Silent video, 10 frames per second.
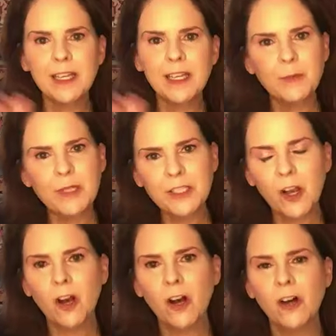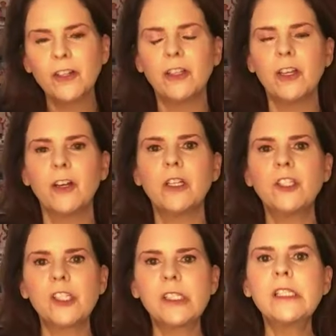it can be tall, you know, and
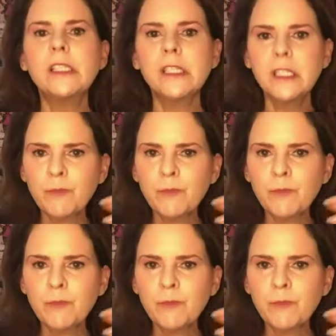just